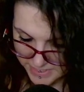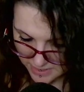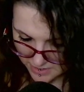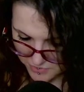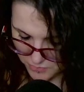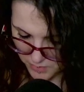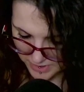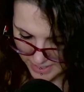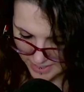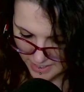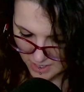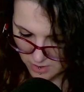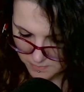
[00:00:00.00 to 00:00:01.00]
another one
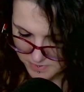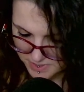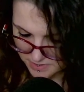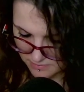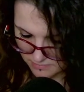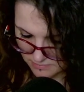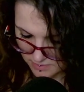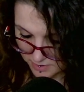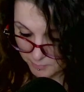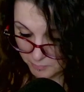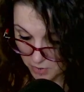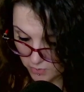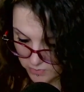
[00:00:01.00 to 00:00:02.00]
that helps the
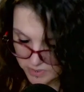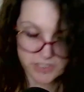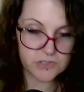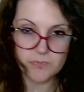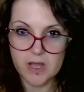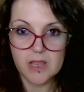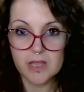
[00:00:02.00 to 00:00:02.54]
bones as well.